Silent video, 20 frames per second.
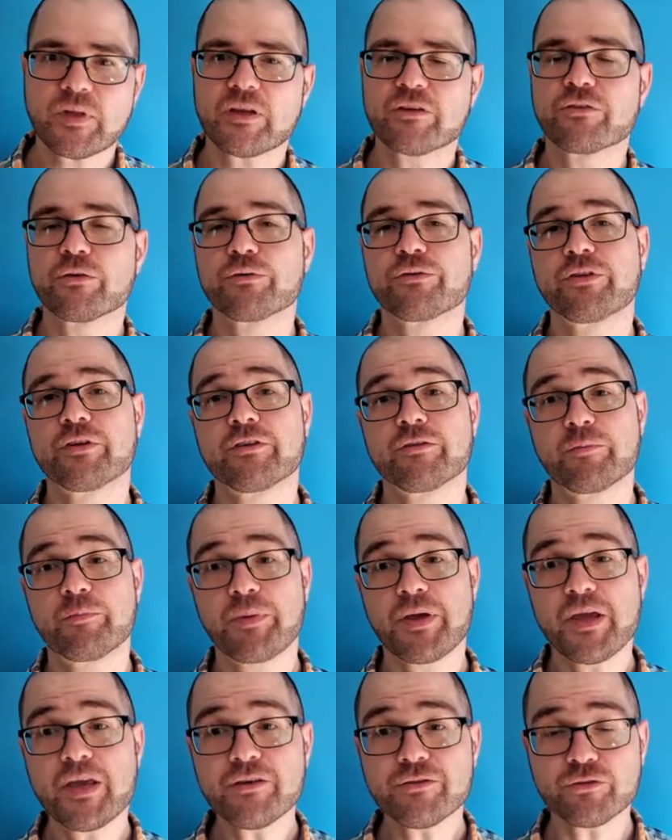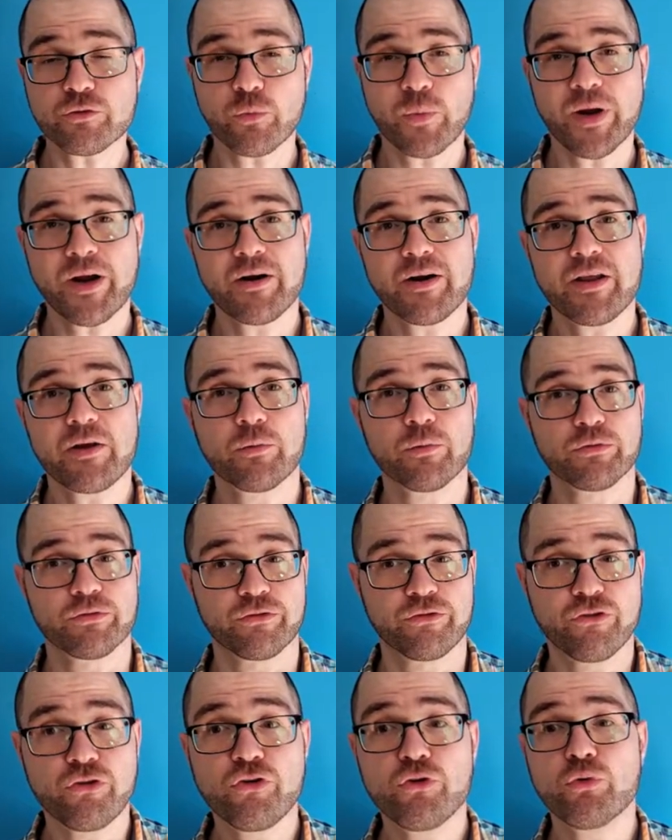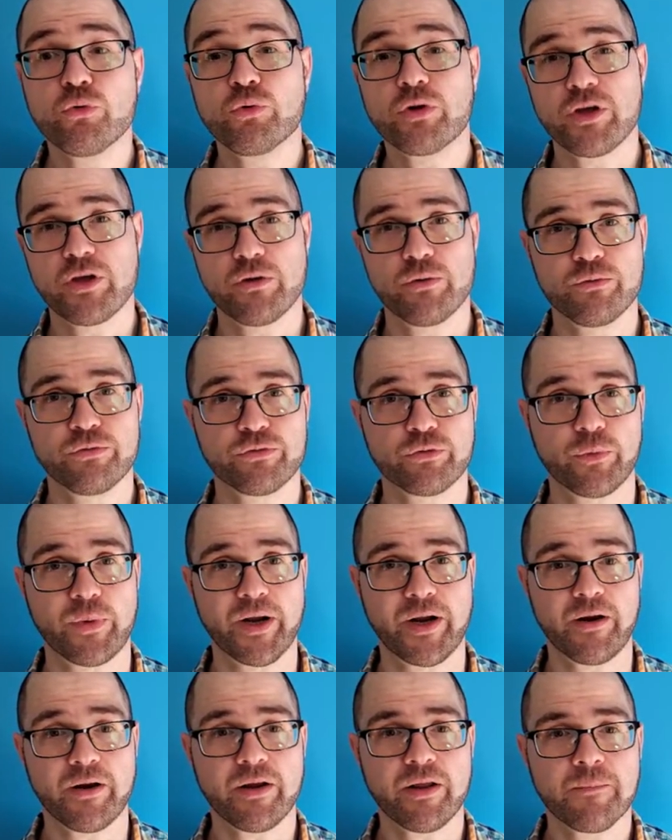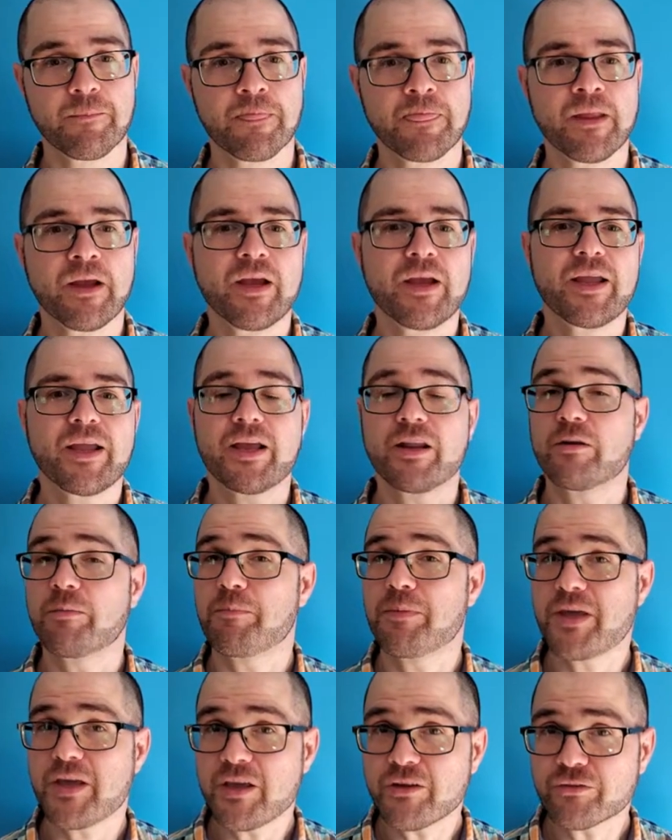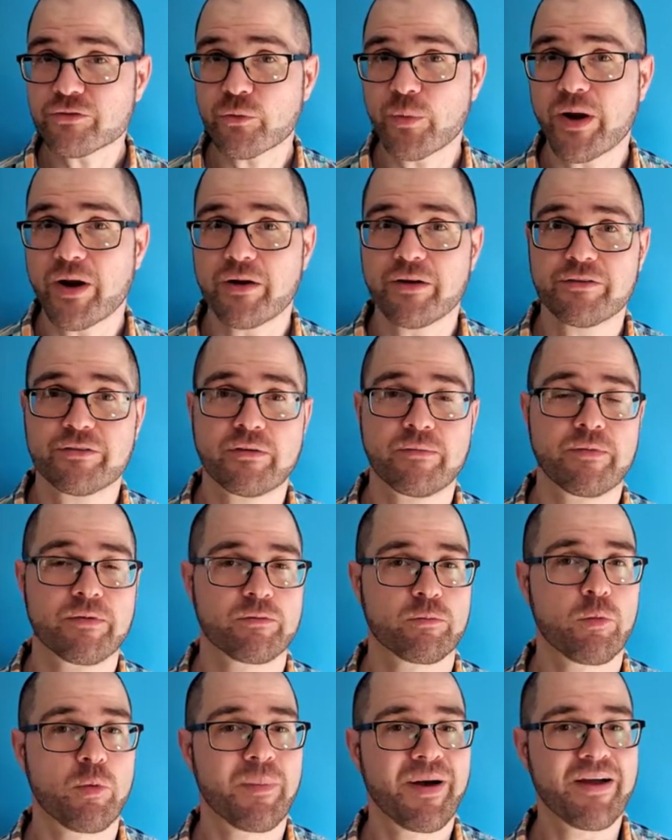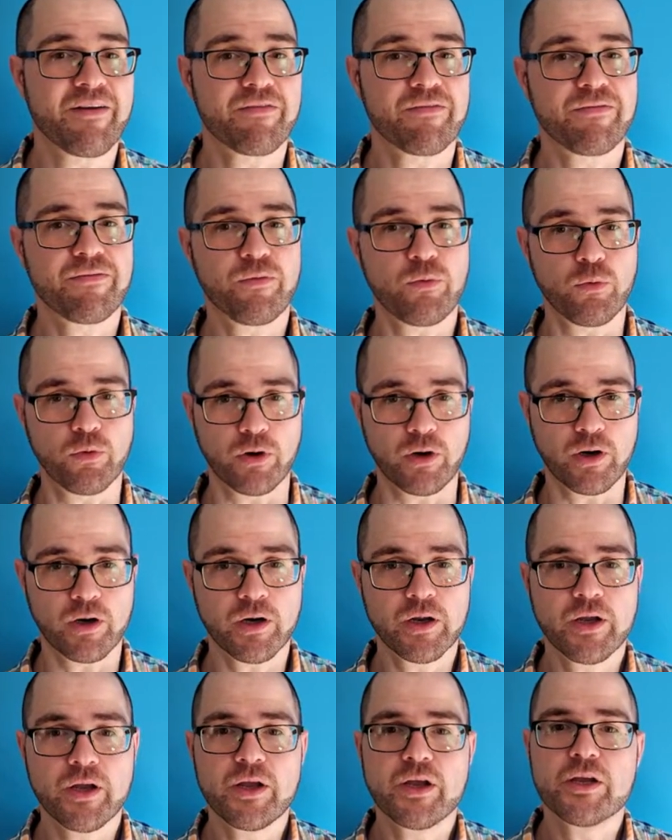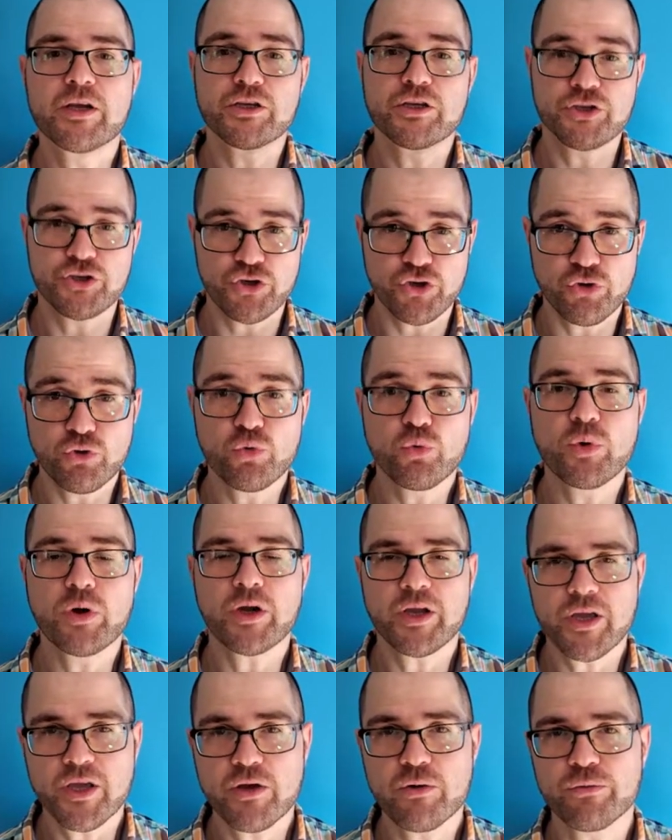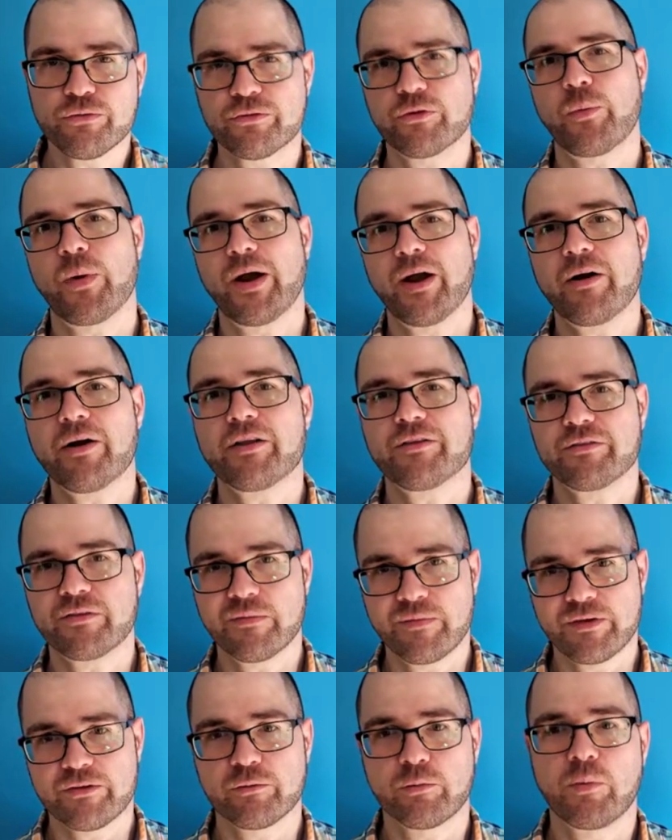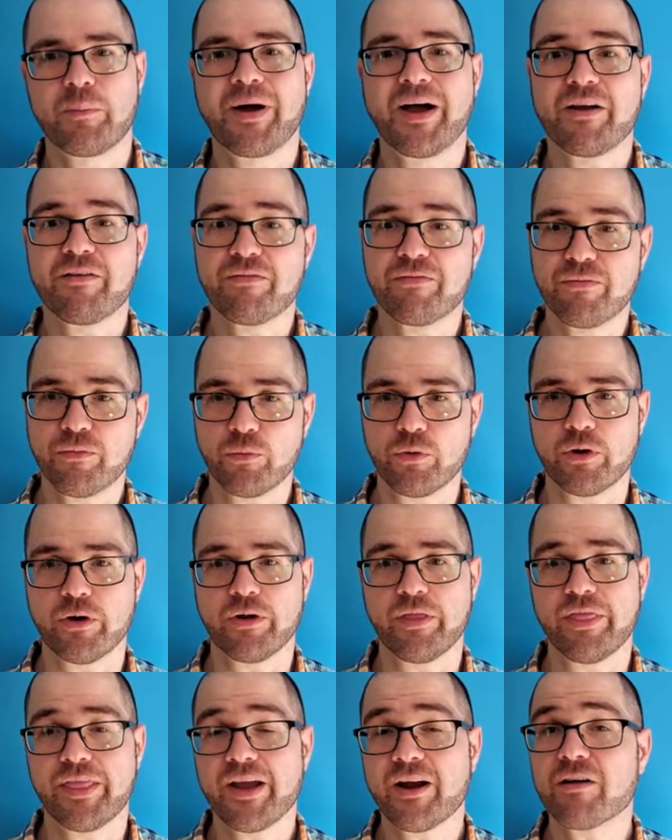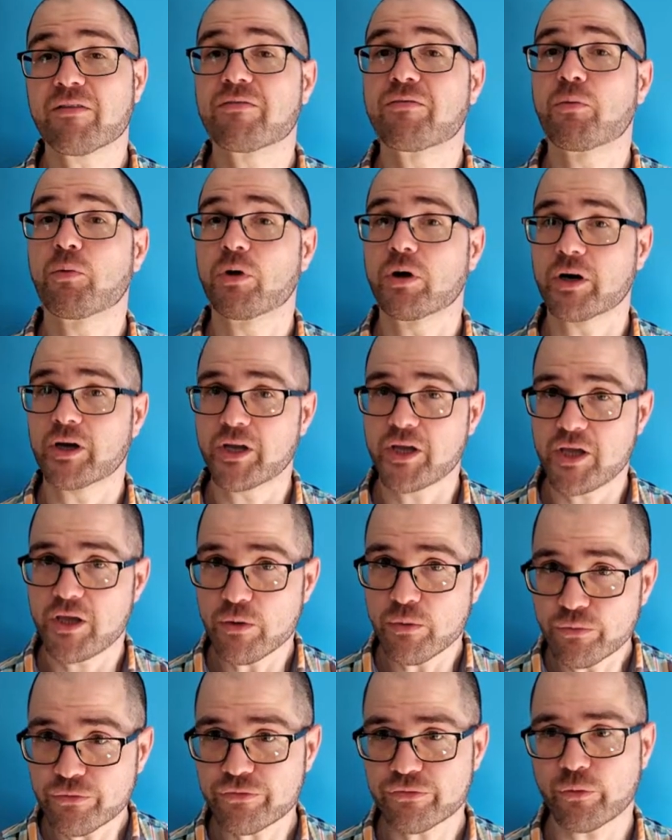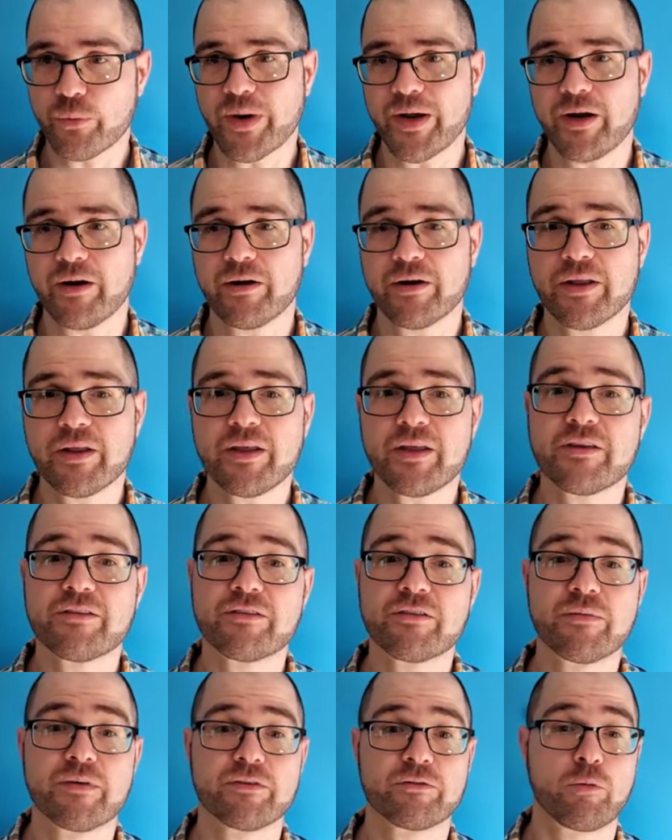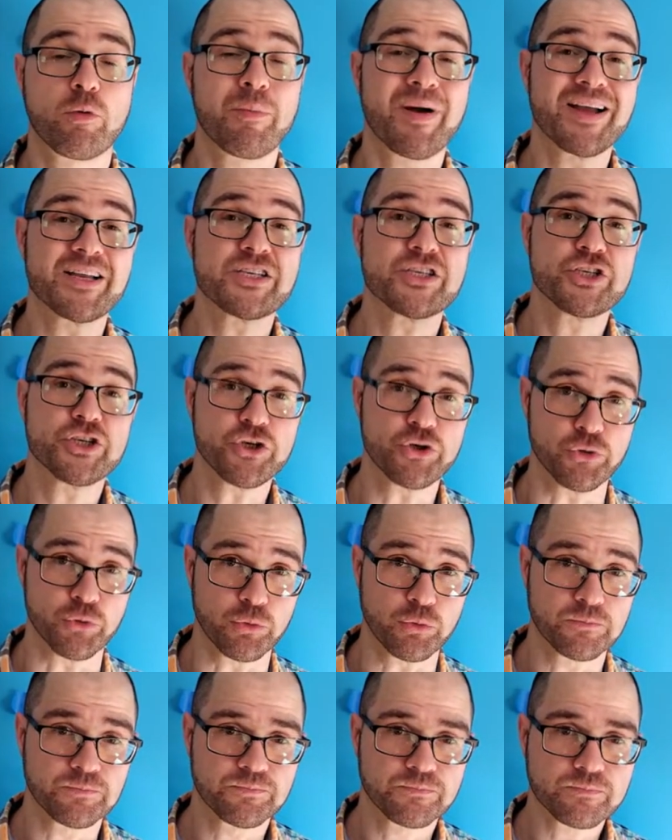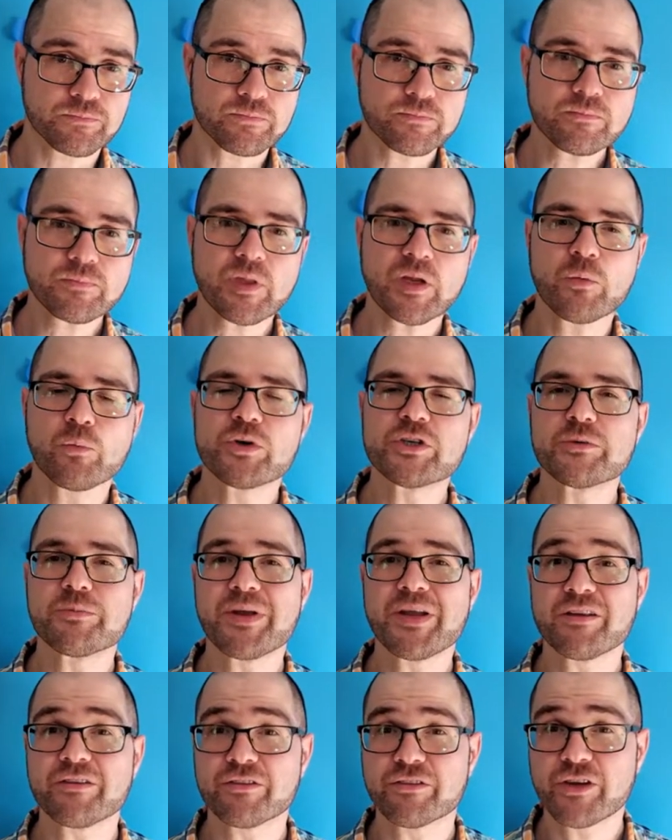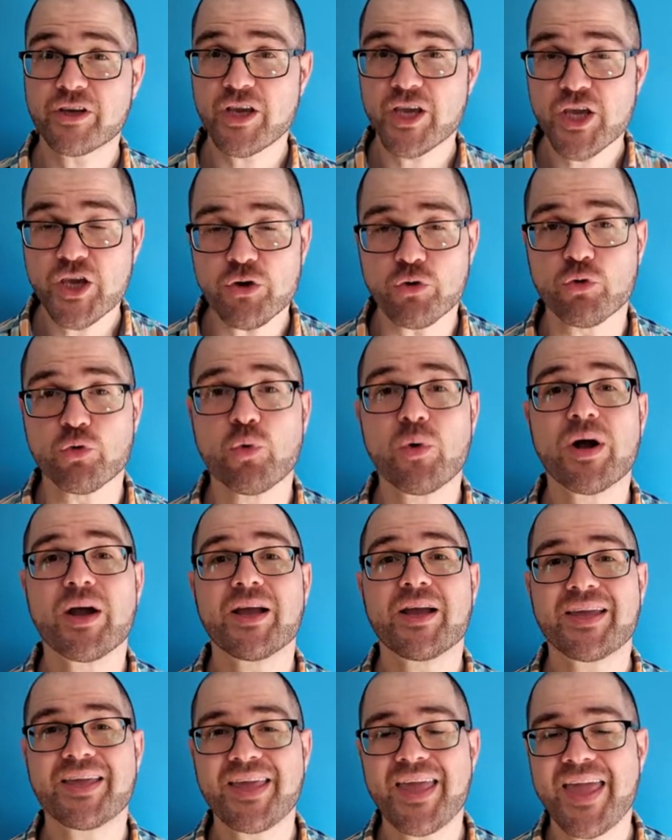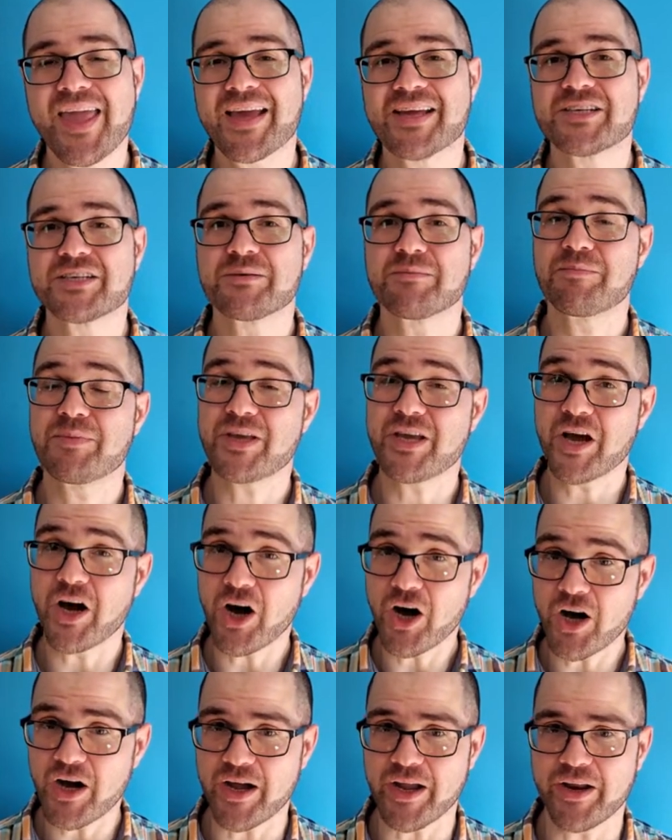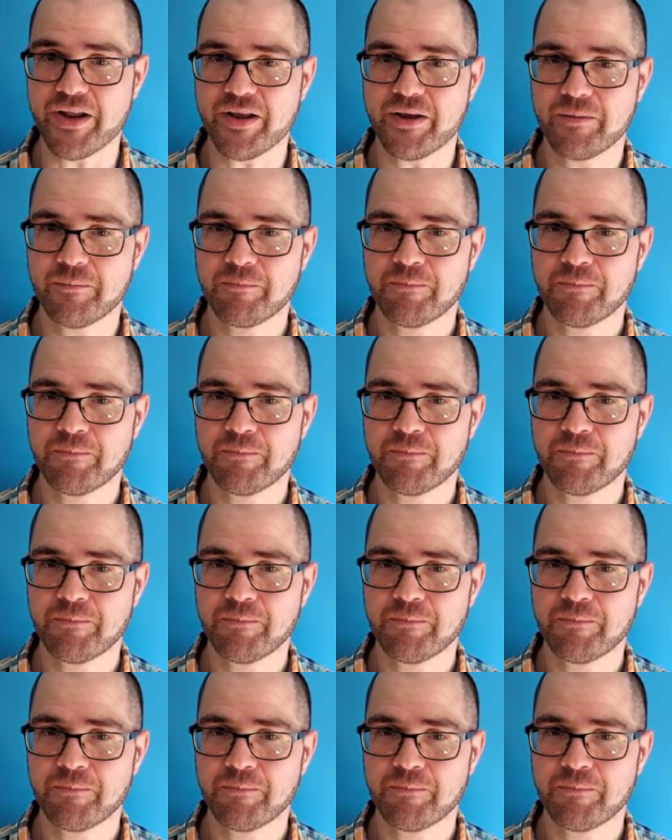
So since p squared equals 2q squared, and p squared is divisible by 4, 2q squared is divisible by 4. Therefore, q squared is divisible by 2, which means q can't be odd.